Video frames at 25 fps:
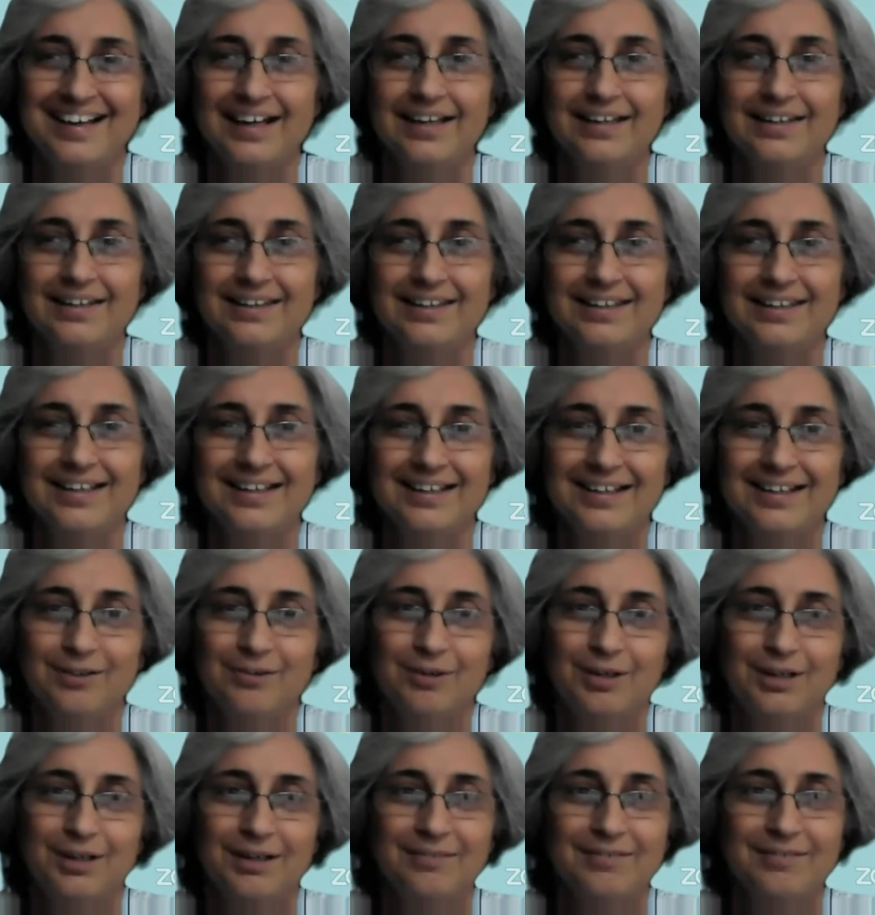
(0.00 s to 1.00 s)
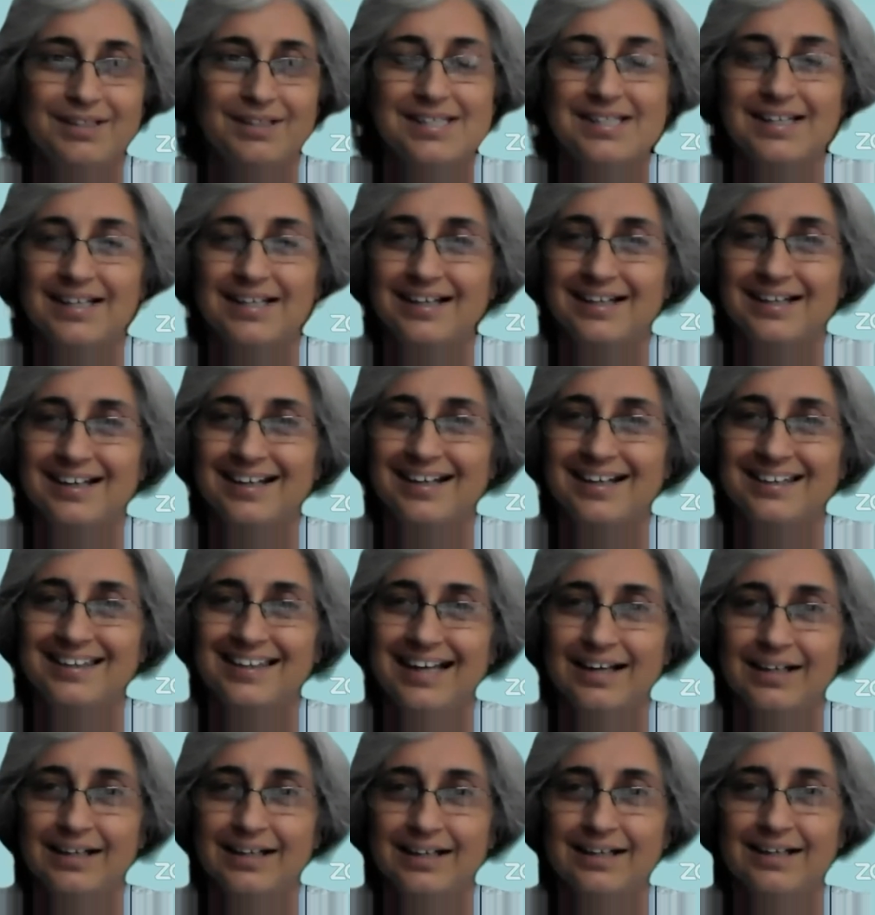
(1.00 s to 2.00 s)
I think whatever said and
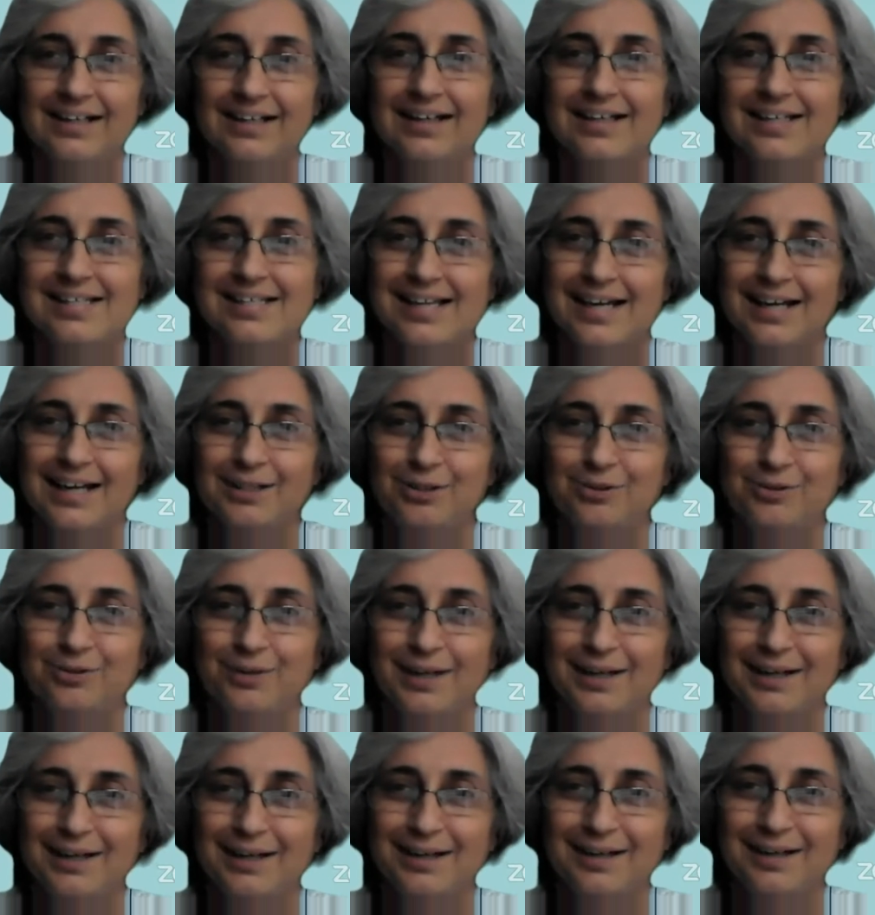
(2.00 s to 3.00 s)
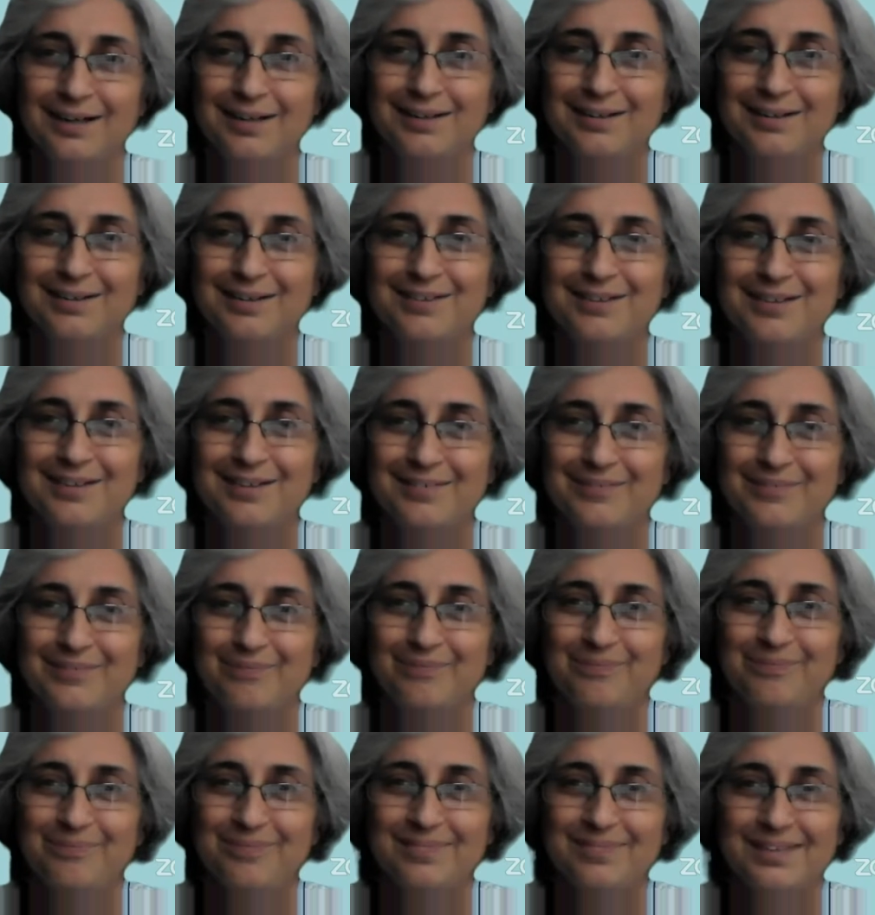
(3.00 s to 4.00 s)
done, that does add to our
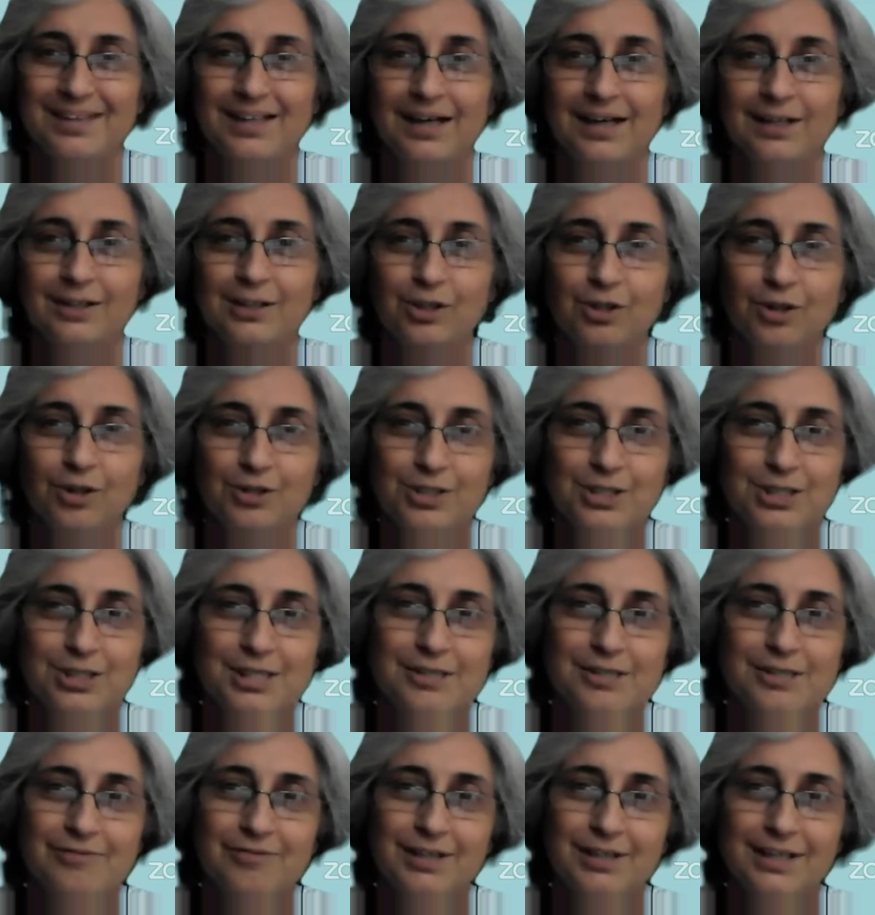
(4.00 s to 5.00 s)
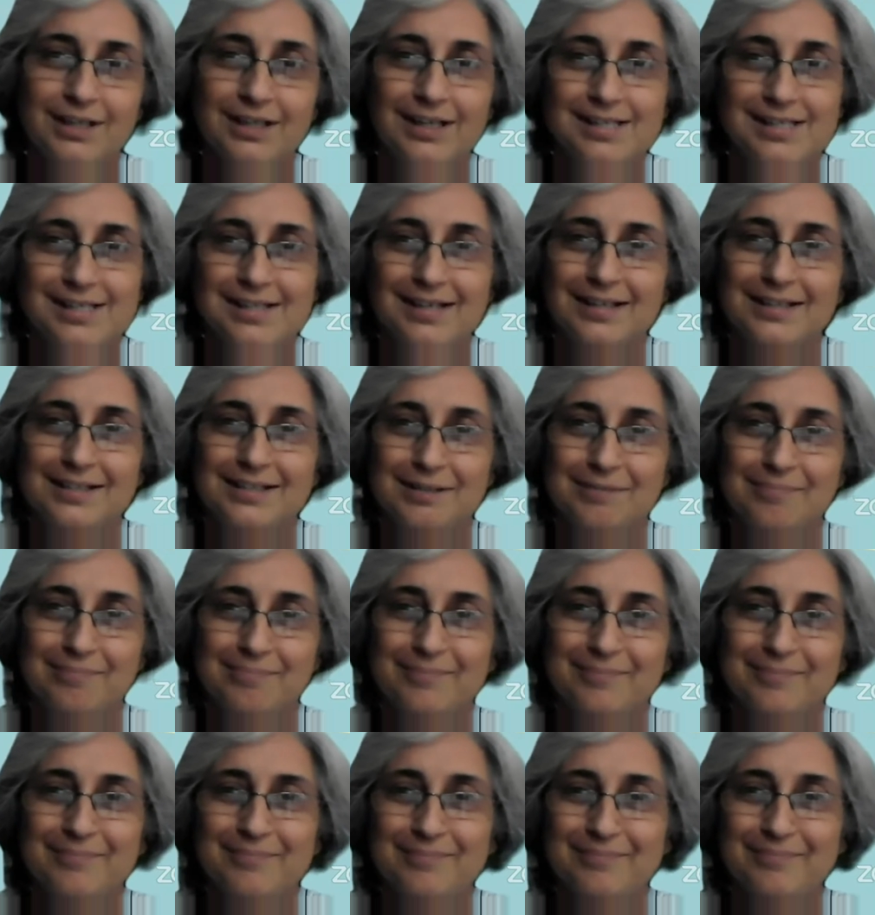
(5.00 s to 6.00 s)
unconscious fitness
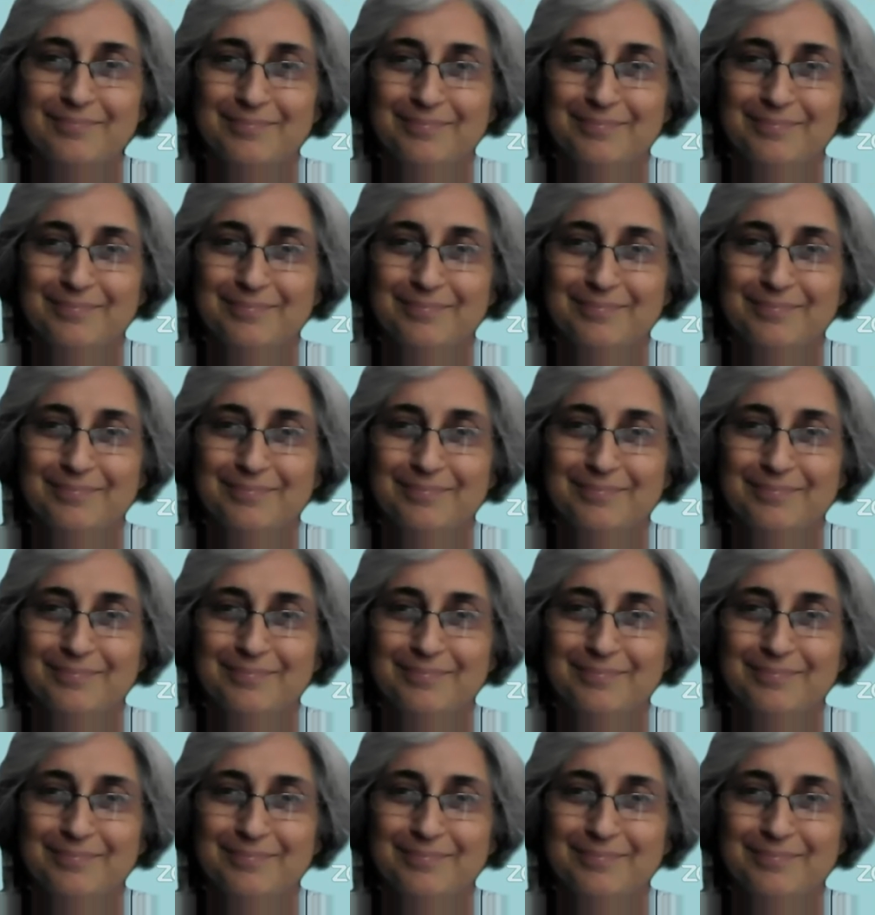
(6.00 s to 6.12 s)
regime.